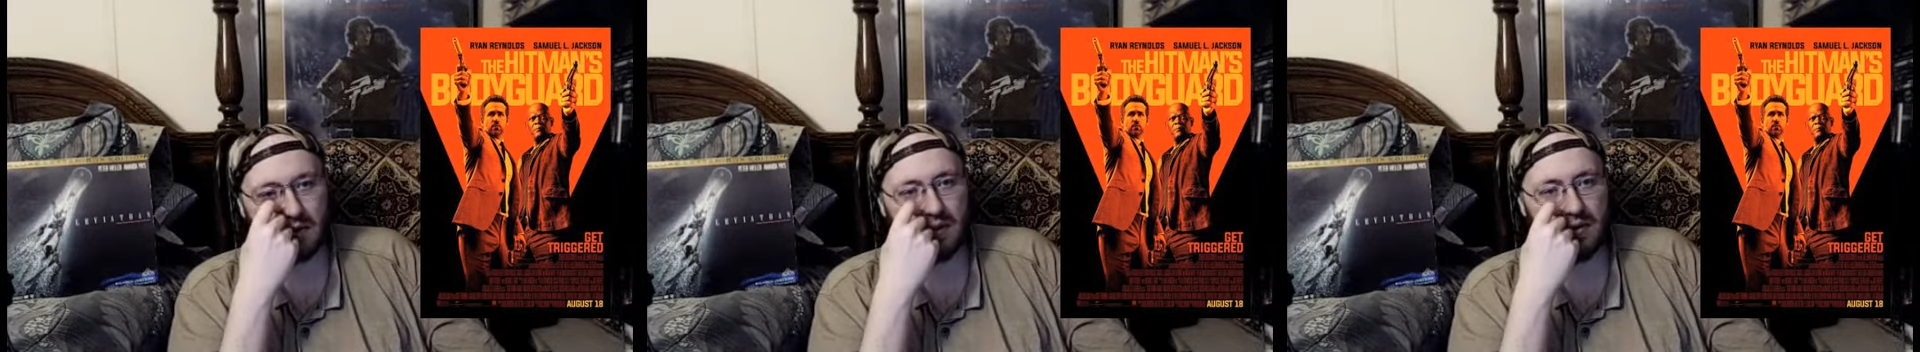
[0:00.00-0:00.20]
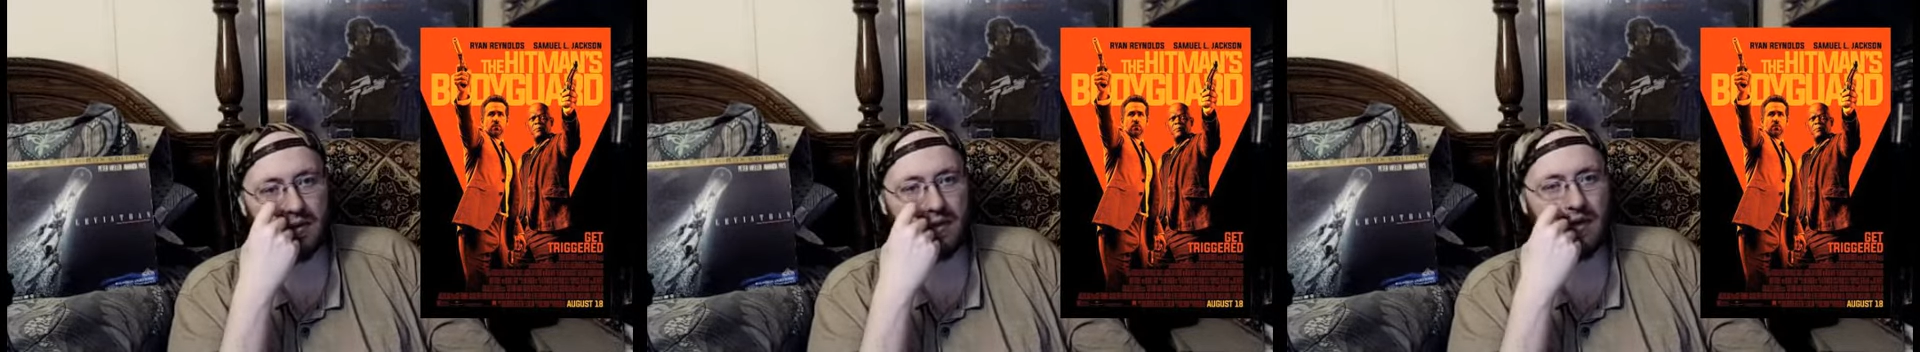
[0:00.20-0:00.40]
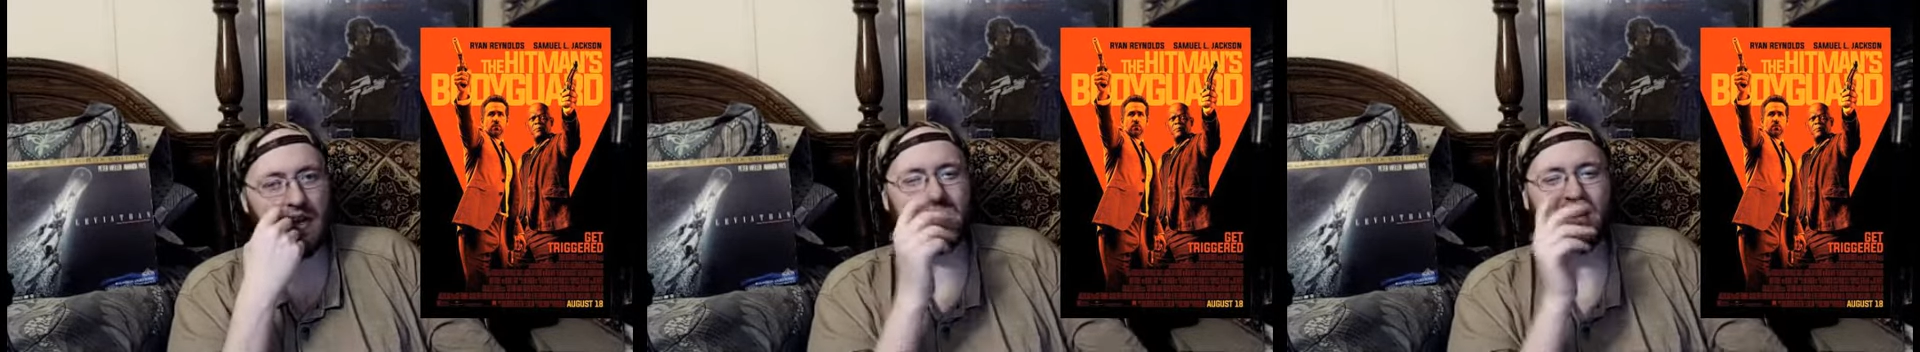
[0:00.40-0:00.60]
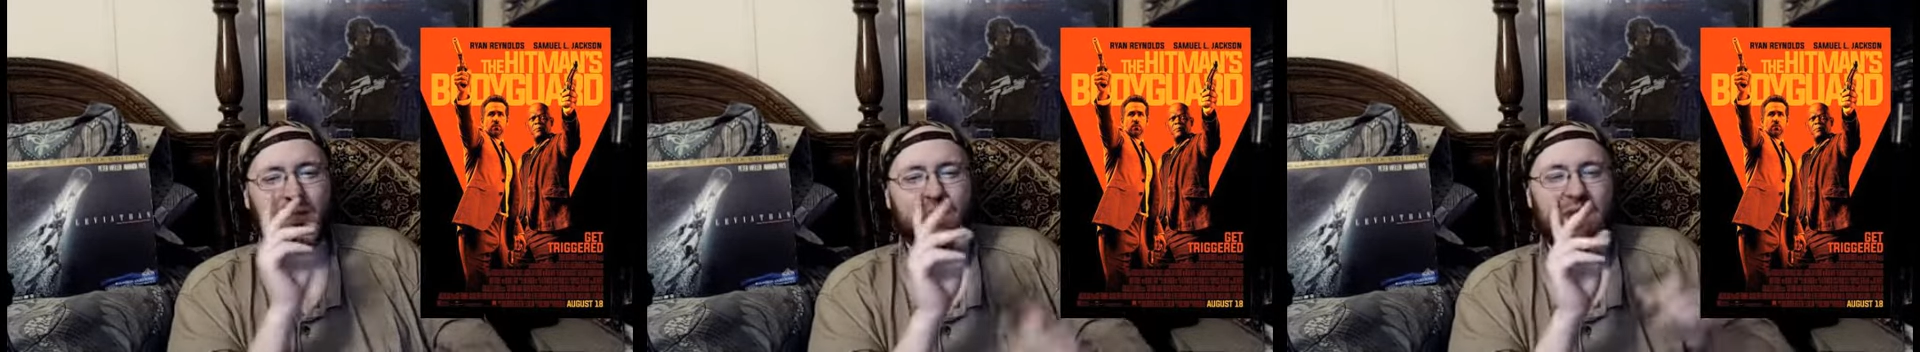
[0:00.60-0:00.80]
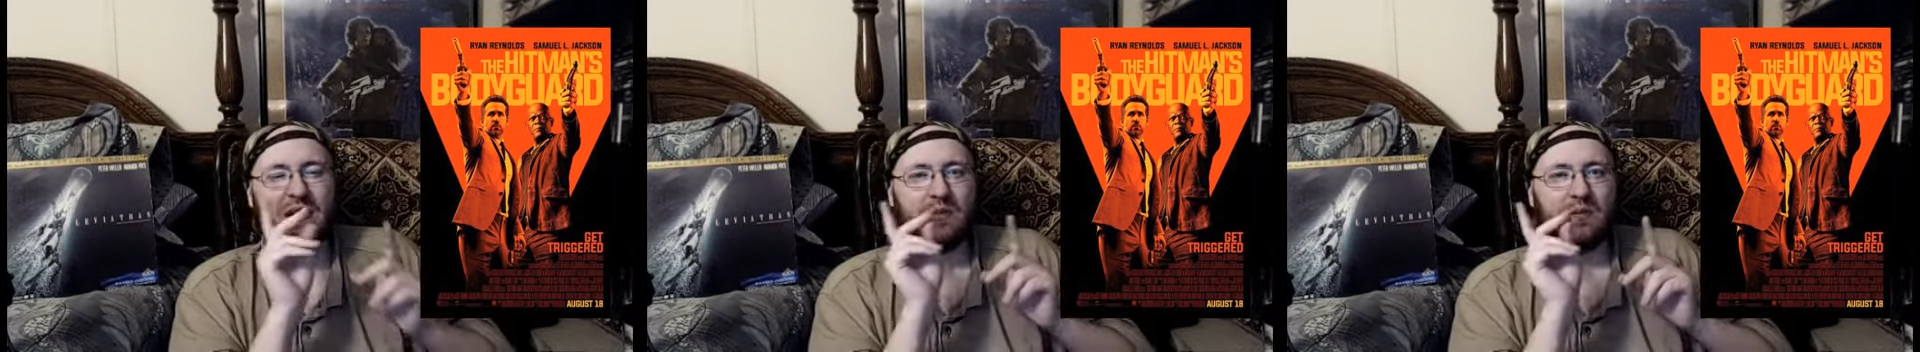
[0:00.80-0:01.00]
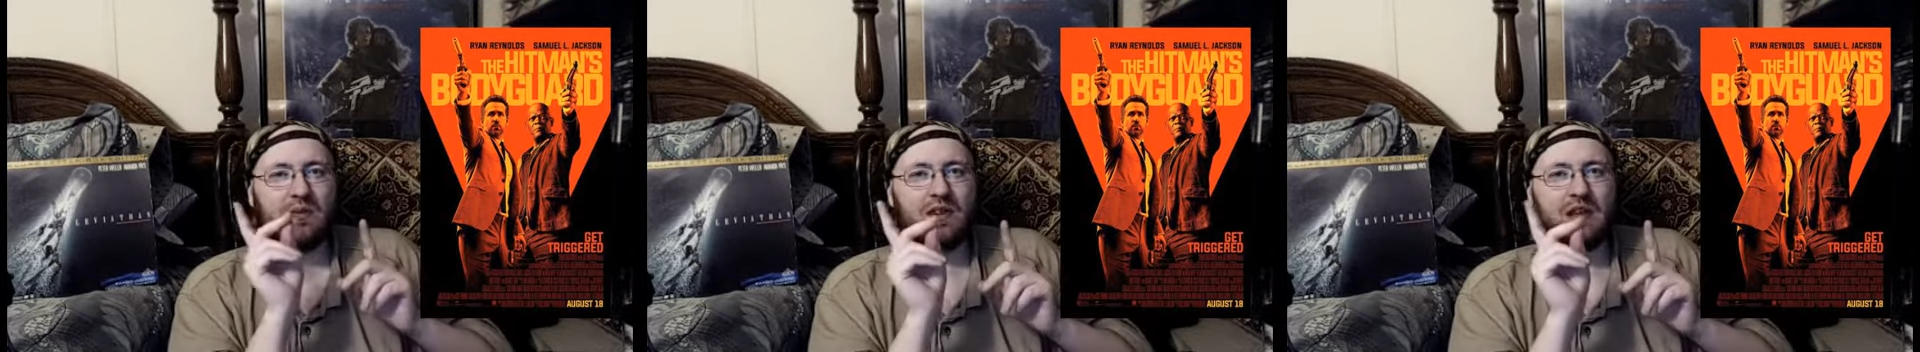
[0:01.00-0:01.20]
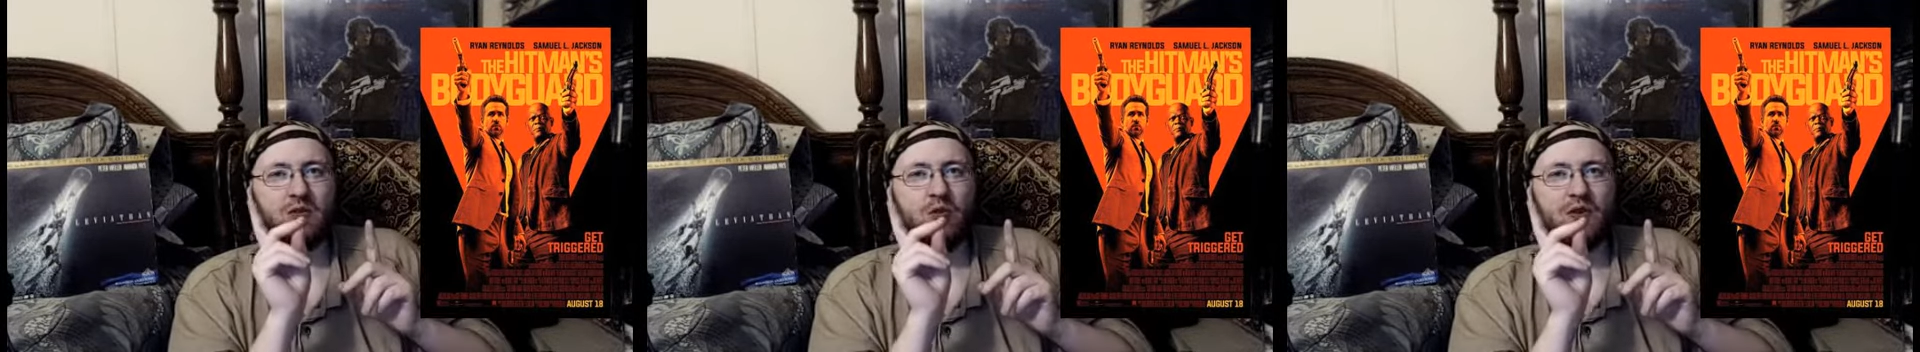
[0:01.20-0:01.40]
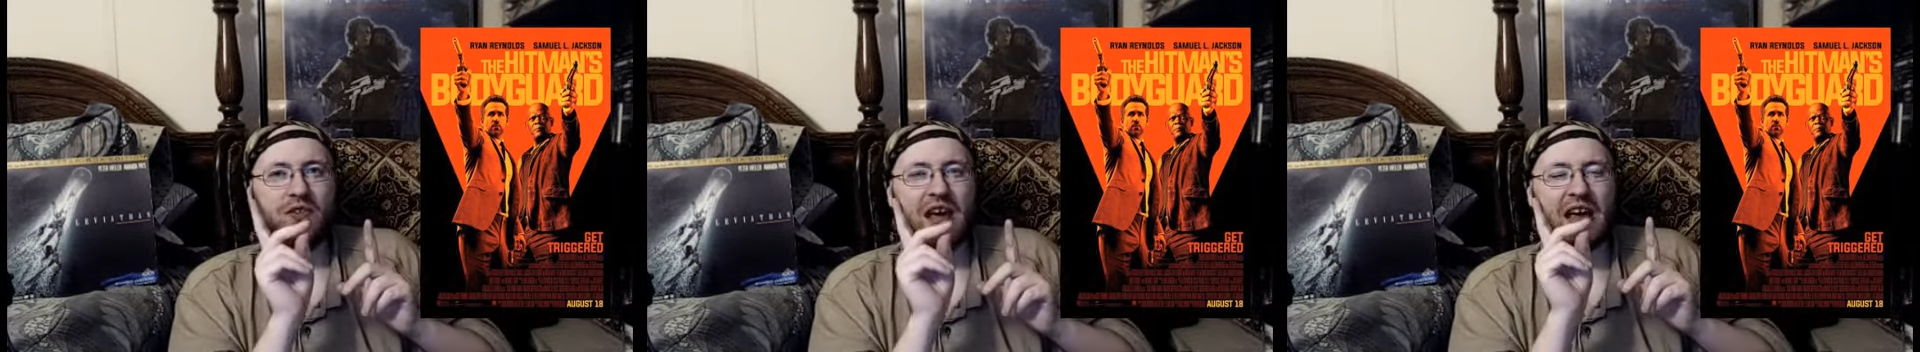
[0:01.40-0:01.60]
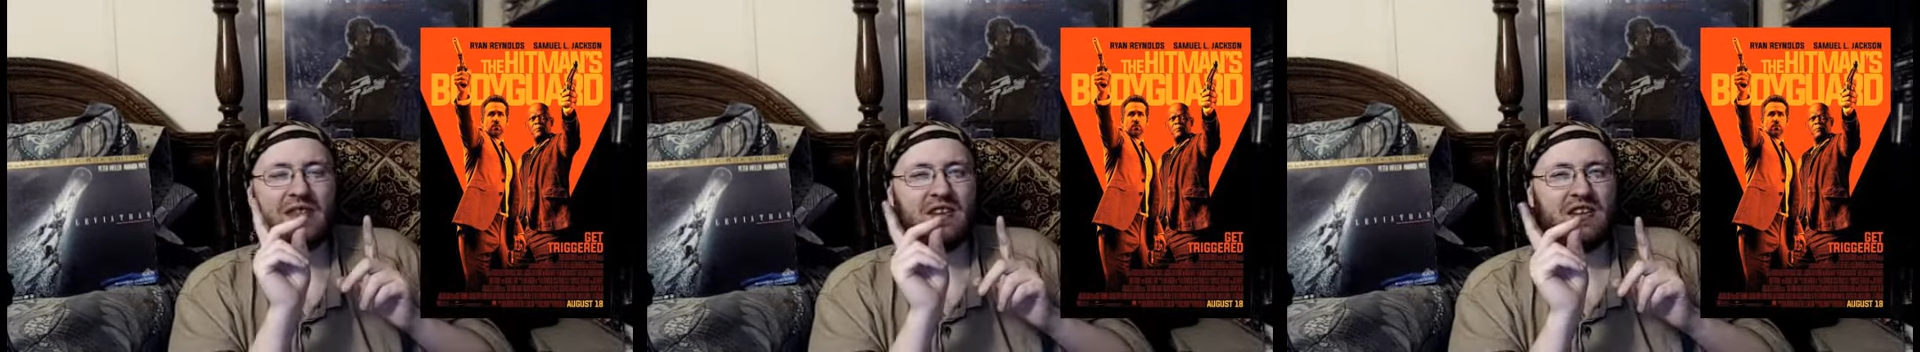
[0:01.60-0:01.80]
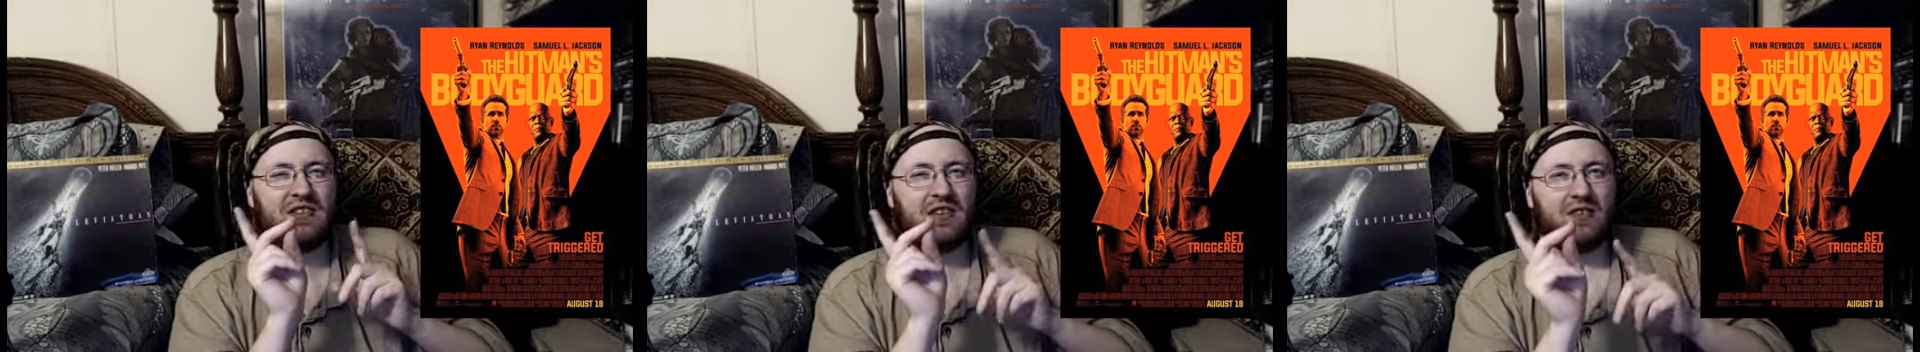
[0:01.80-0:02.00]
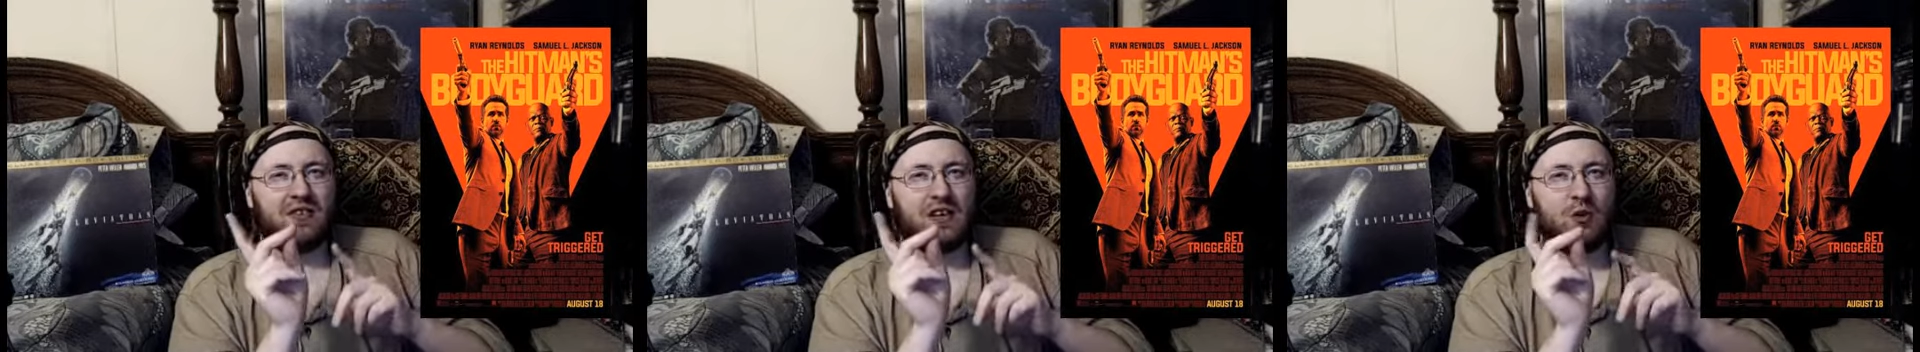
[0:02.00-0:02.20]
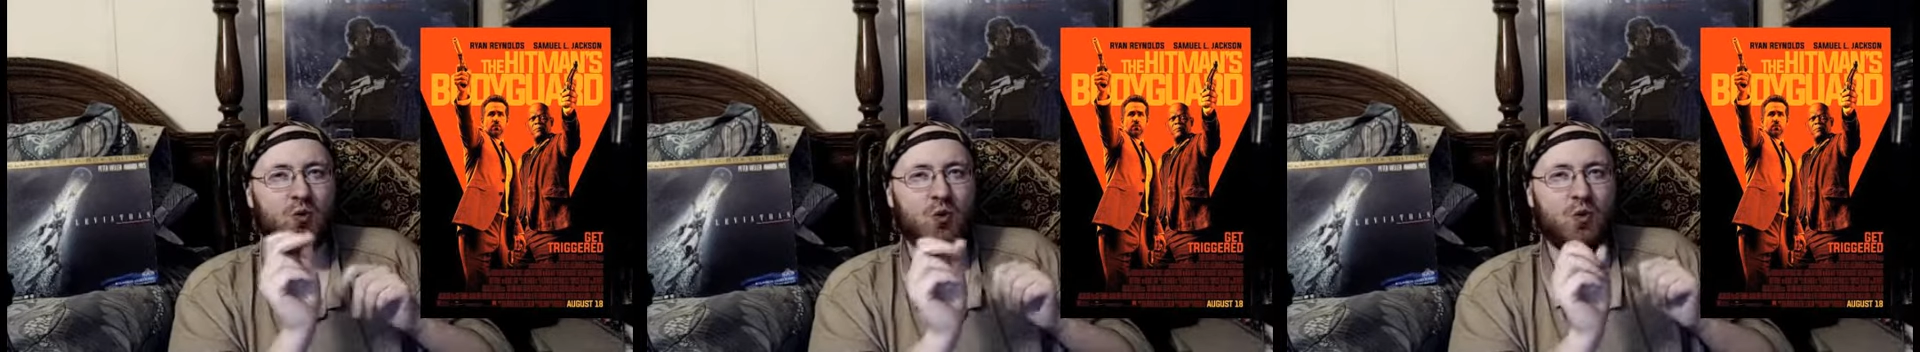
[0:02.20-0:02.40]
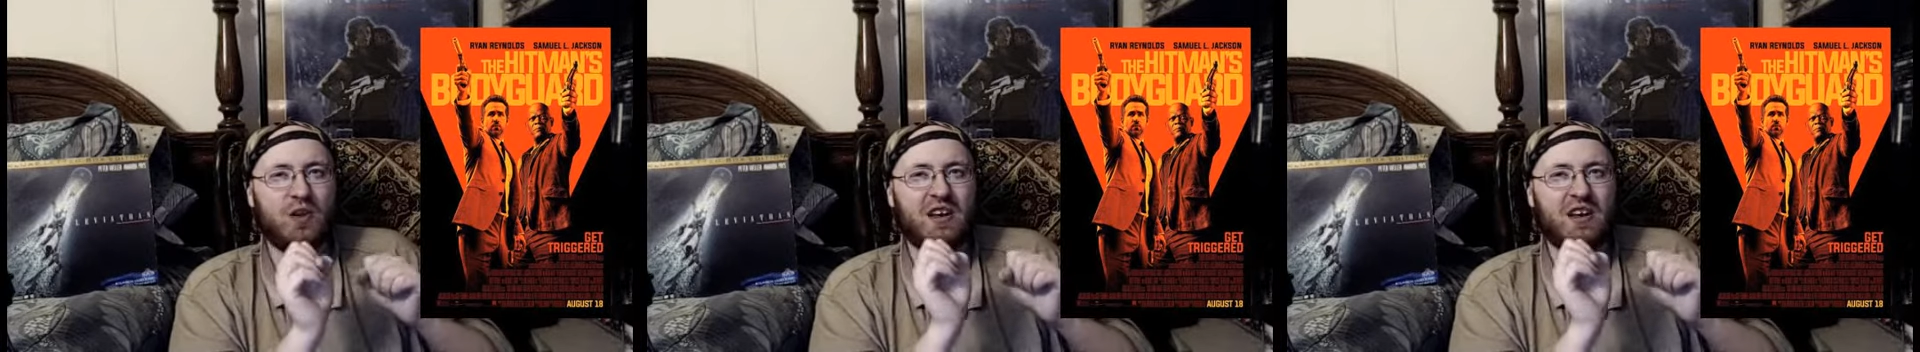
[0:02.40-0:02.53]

And that's that's one thing. I think the sequel